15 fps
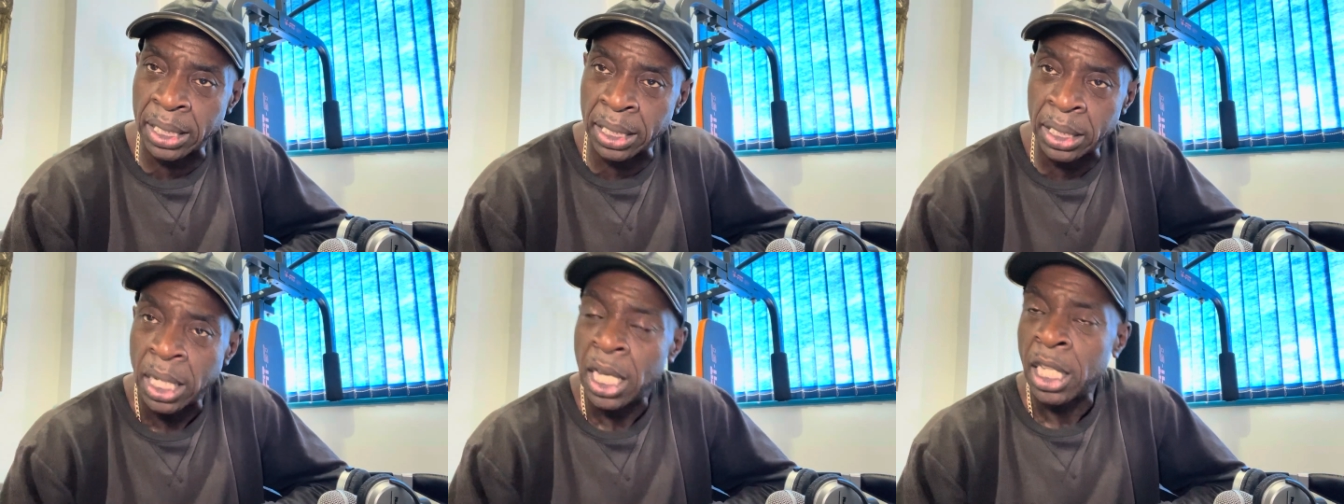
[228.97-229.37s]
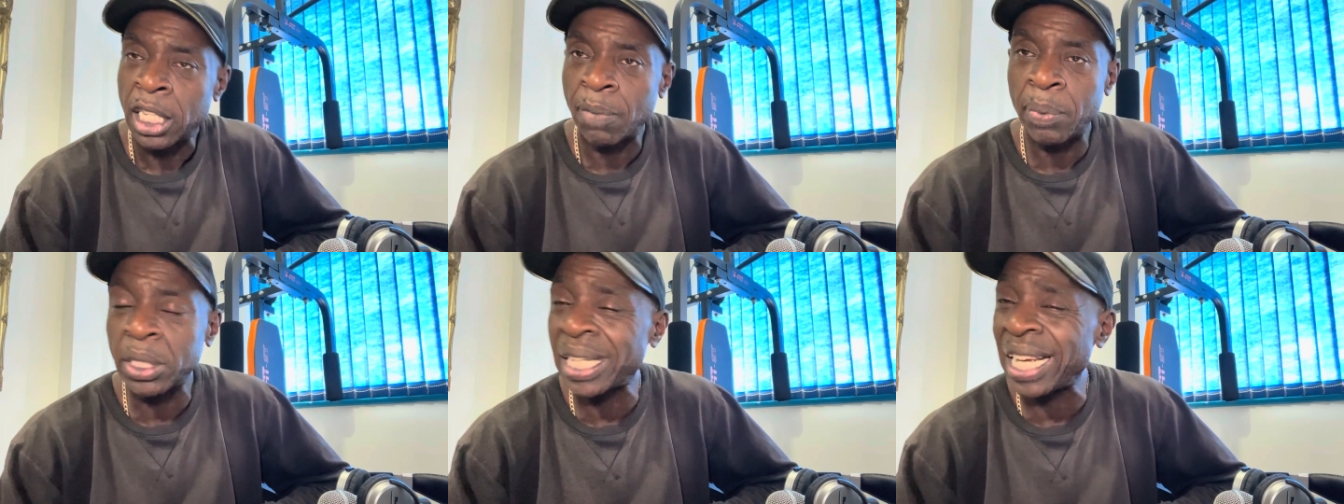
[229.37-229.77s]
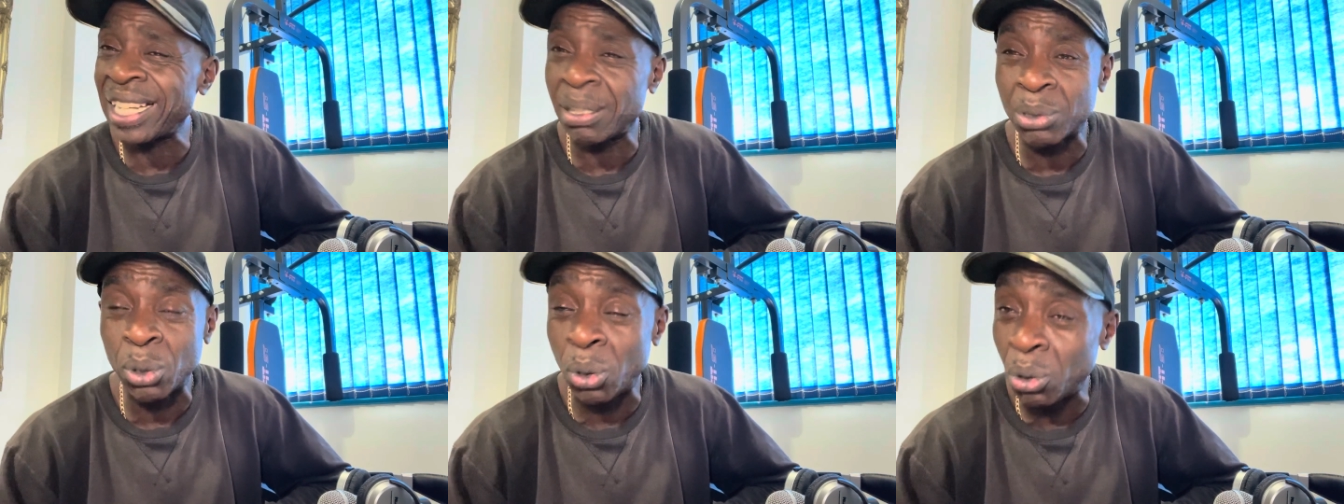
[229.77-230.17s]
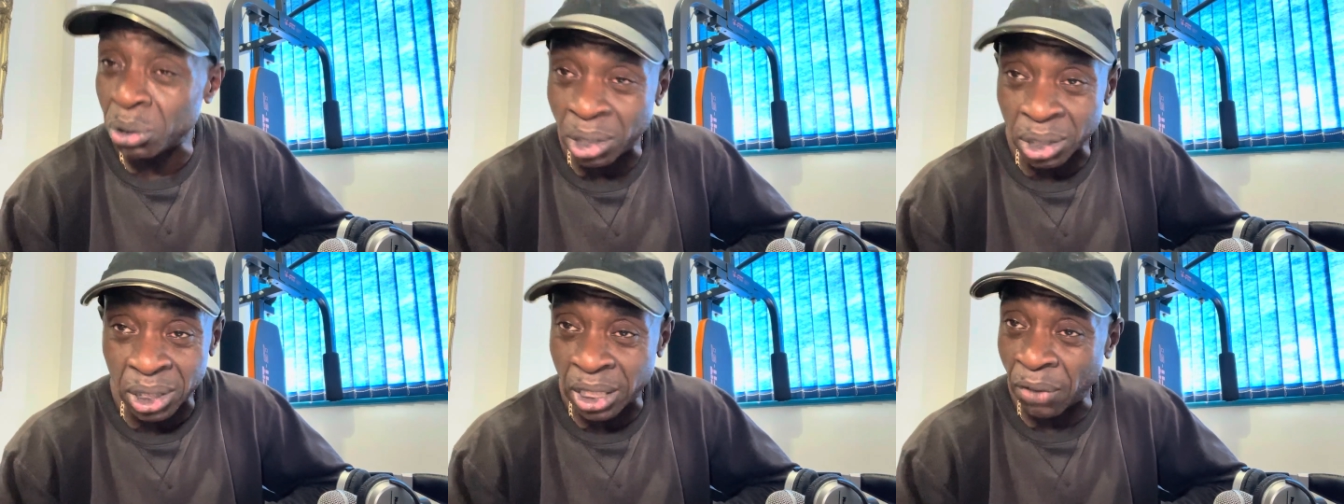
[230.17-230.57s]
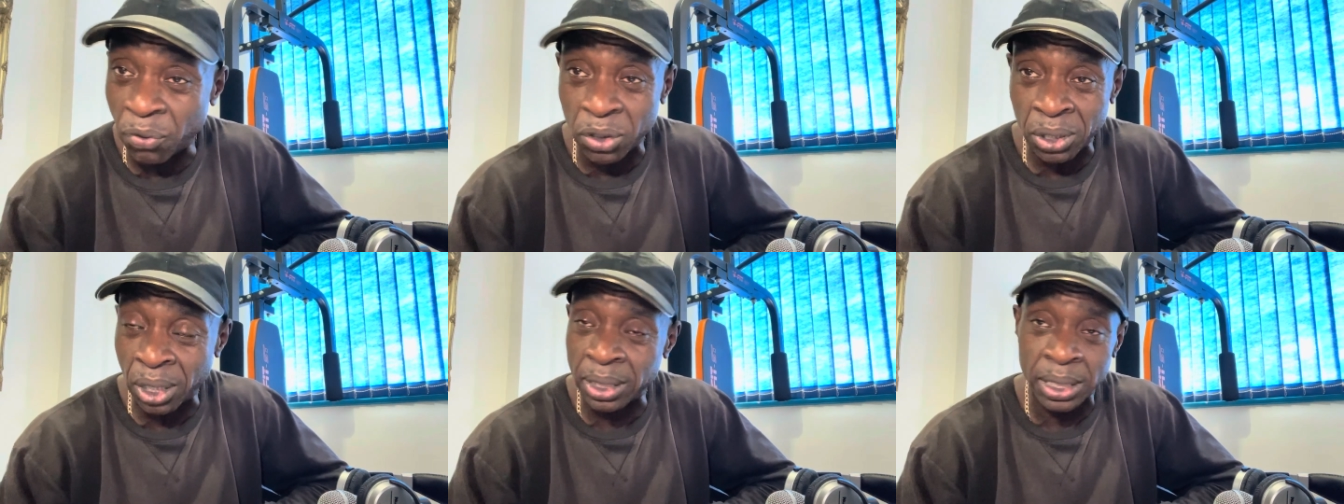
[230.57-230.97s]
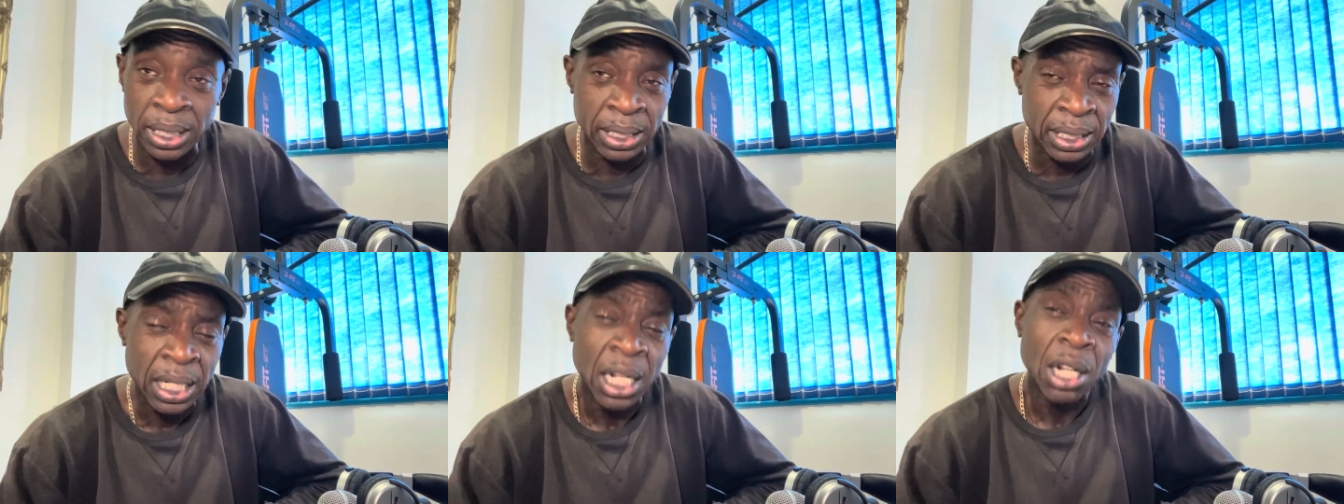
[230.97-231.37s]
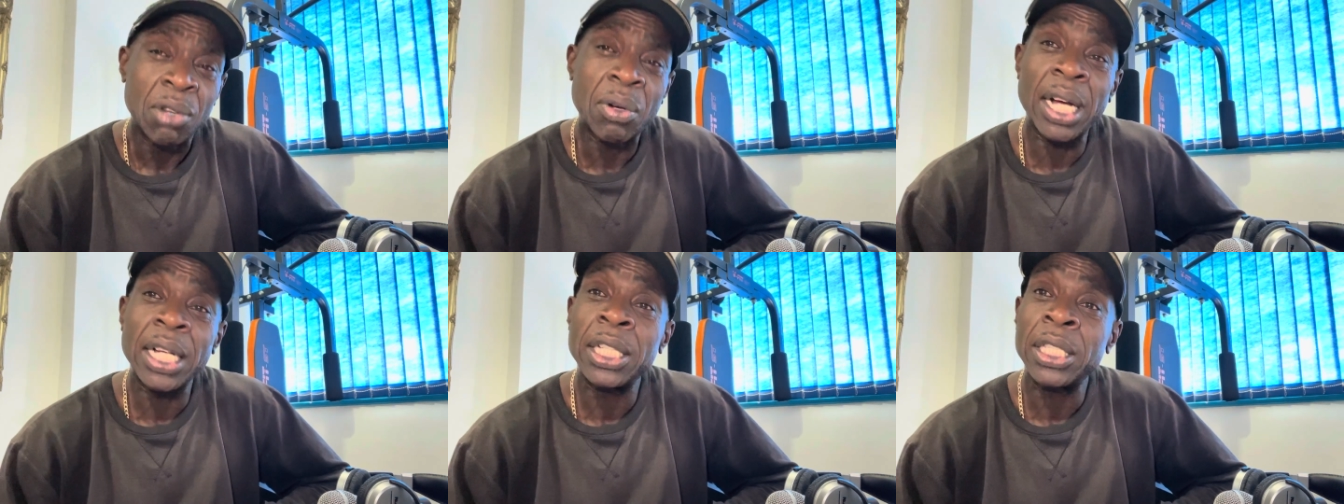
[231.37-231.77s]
And they've been getting into all sorts of different nonsense. Right.